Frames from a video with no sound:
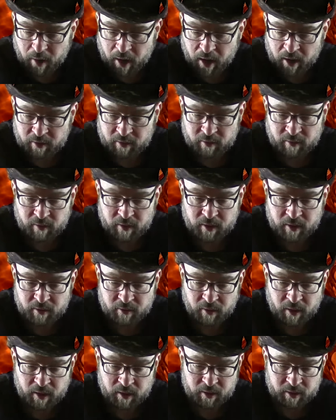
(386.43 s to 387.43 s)
past of the
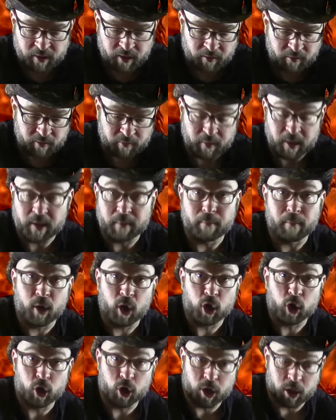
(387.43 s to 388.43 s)
Israeli teams being
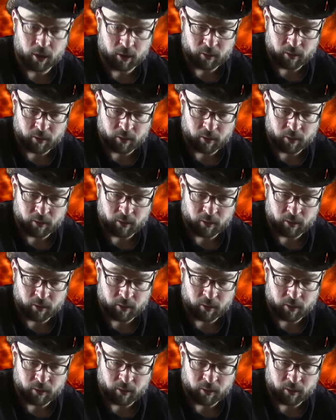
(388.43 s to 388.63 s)
murdered